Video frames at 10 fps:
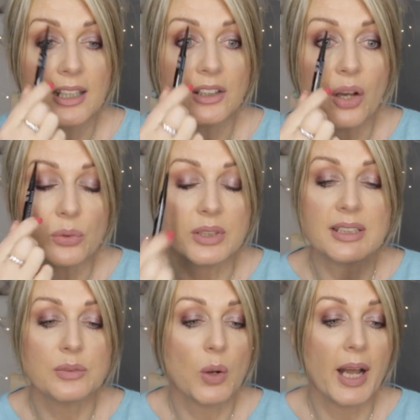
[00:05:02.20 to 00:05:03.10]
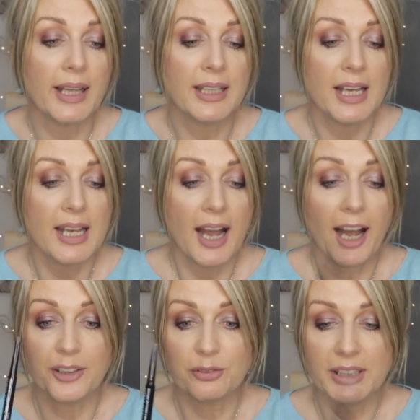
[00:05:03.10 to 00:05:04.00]
then go this way.
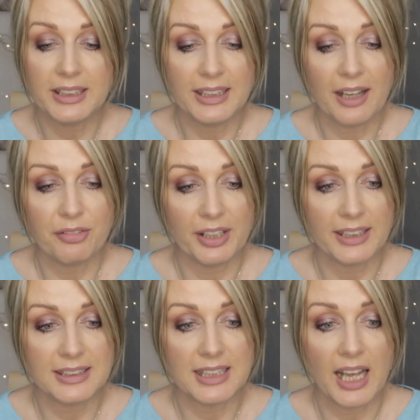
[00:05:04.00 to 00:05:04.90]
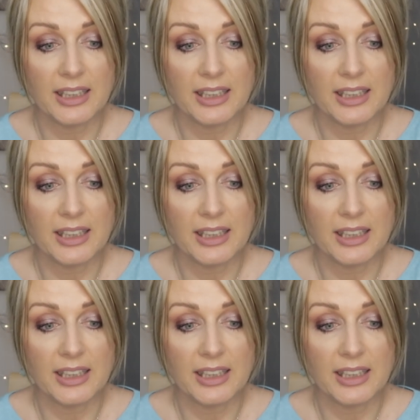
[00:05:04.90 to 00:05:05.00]
I really love it,